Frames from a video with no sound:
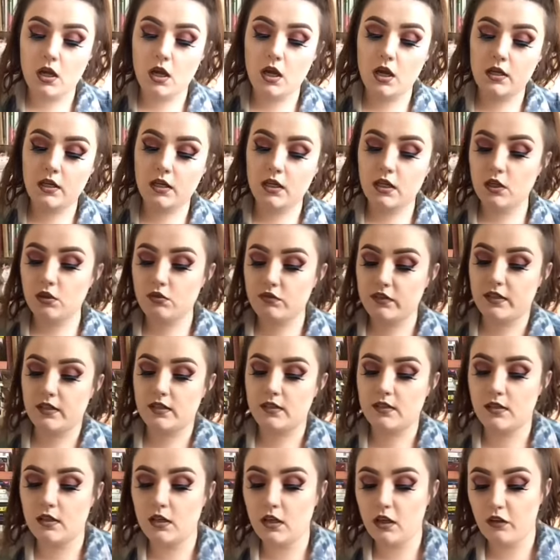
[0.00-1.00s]
and he
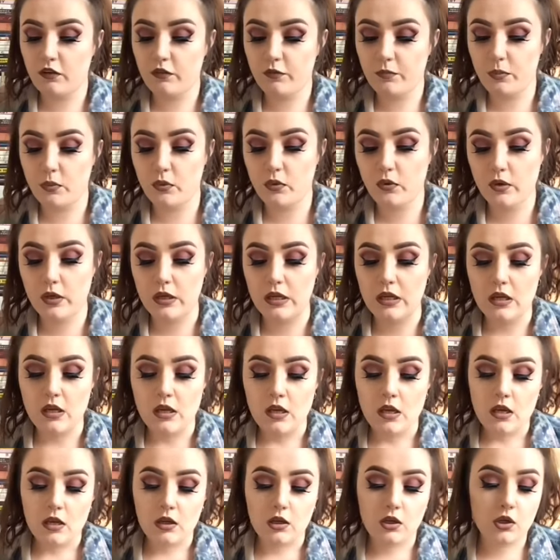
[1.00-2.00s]
addresses the knife boy
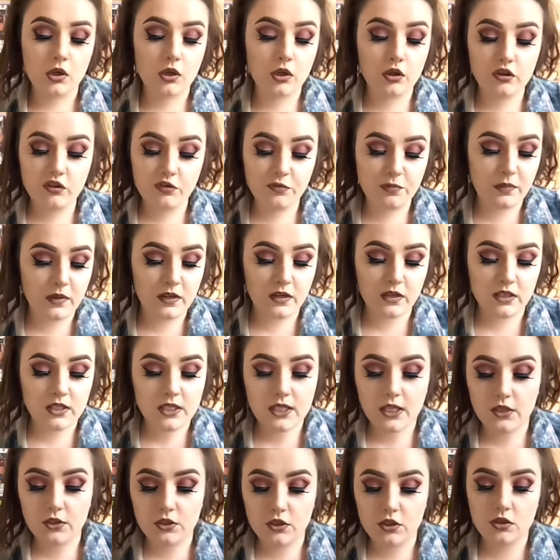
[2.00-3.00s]
could have been
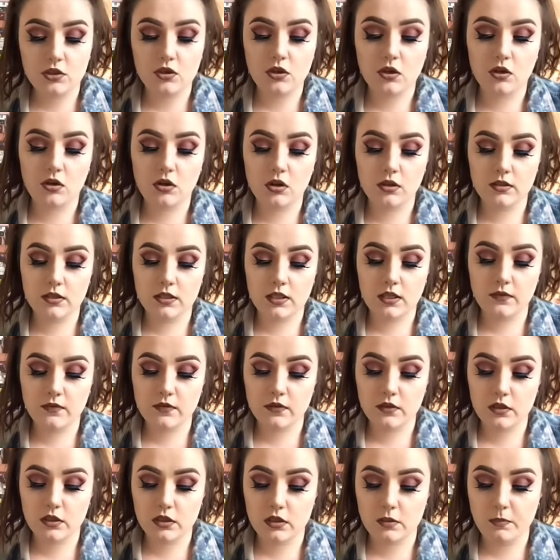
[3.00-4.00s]
intentional on
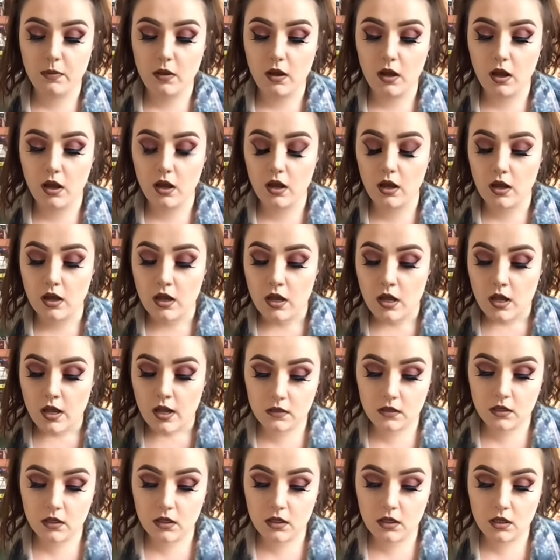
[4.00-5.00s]
Stevenson's part,
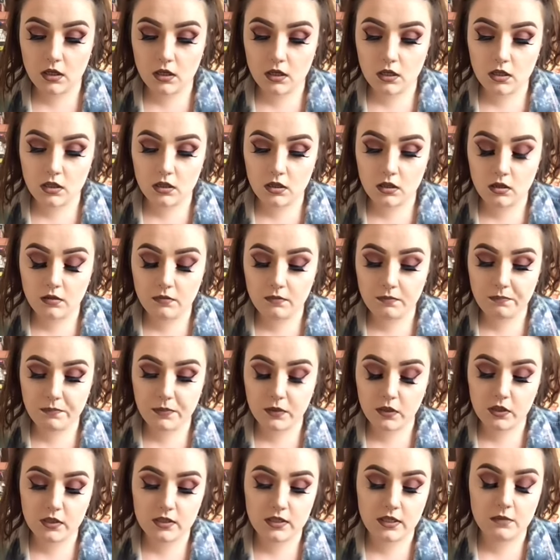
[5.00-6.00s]

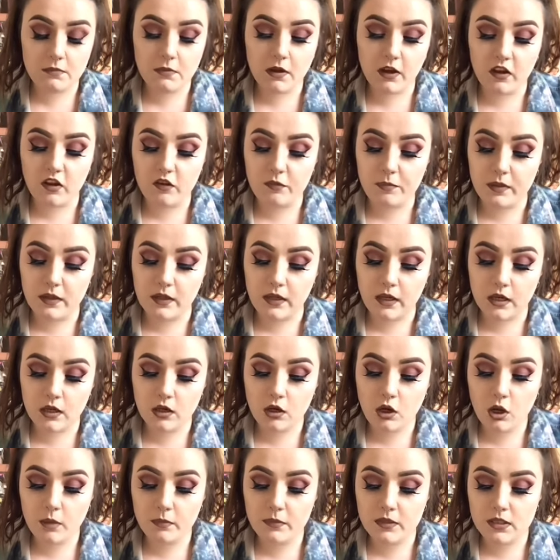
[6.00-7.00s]
because he might have been kind
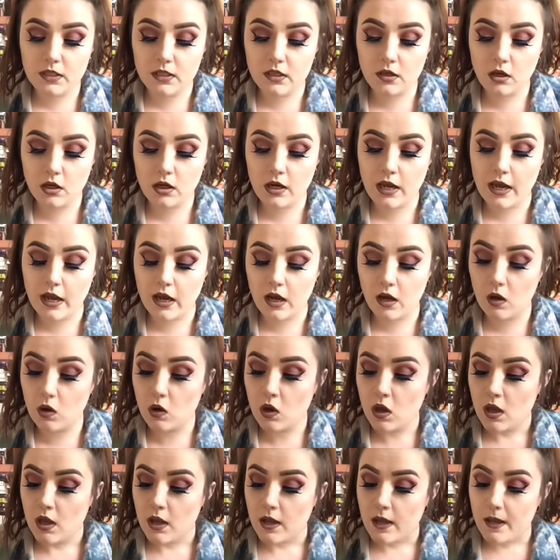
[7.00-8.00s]
of commenting on how
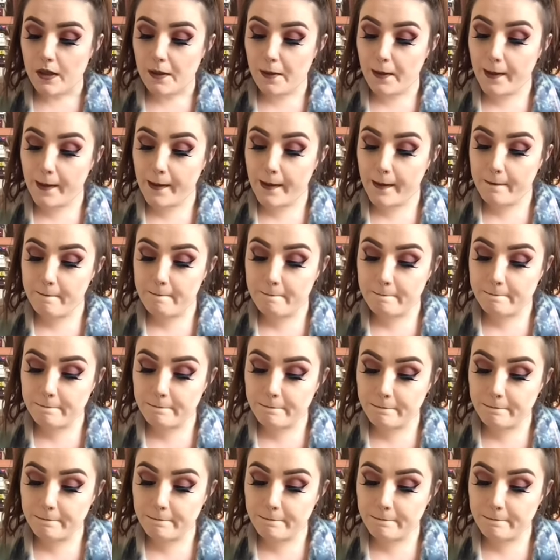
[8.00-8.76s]
the